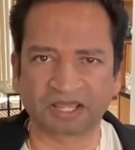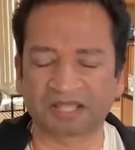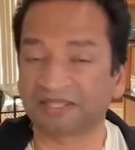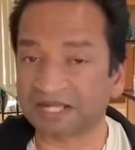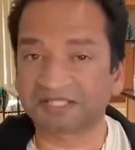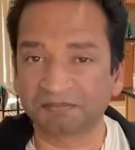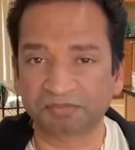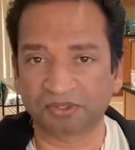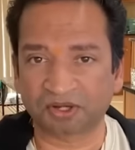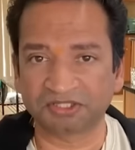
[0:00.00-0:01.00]
and that
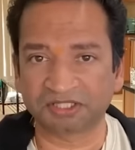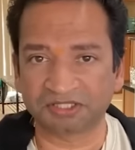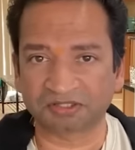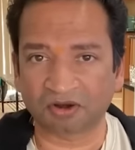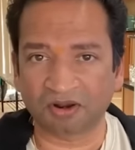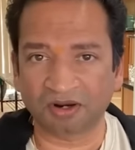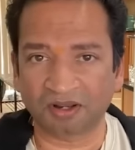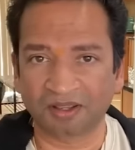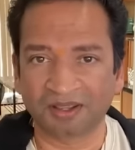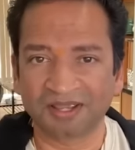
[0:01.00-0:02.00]
simple logic is called
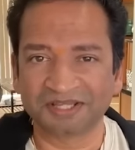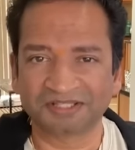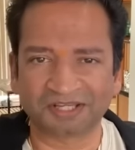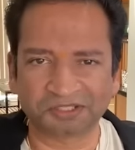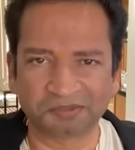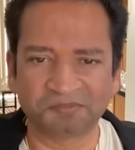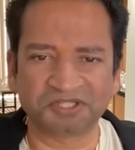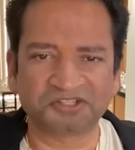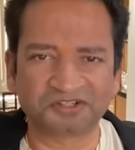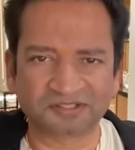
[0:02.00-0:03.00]

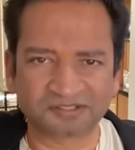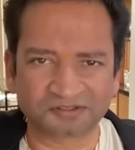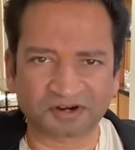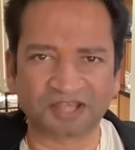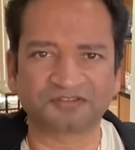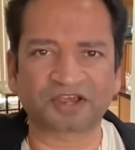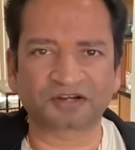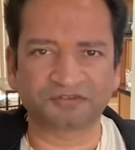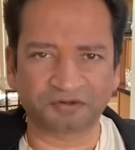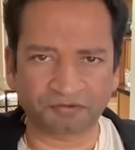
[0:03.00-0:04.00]
suspicious
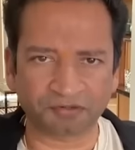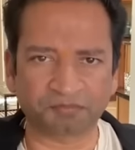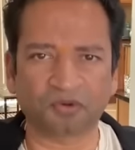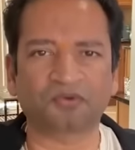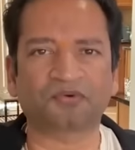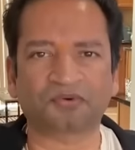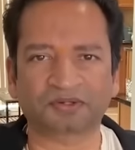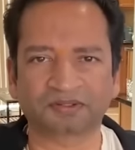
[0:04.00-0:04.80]
transaction report.